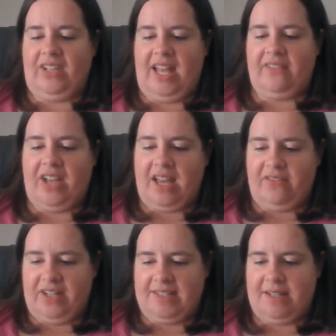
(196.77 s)
a lot of
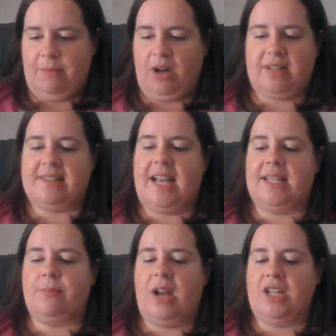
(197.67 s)
confidence in Mark and
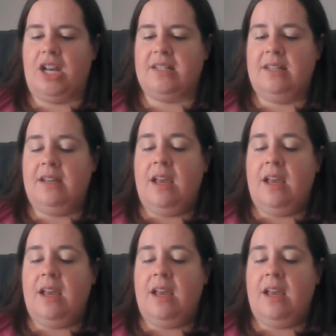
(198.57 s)
Scott's project.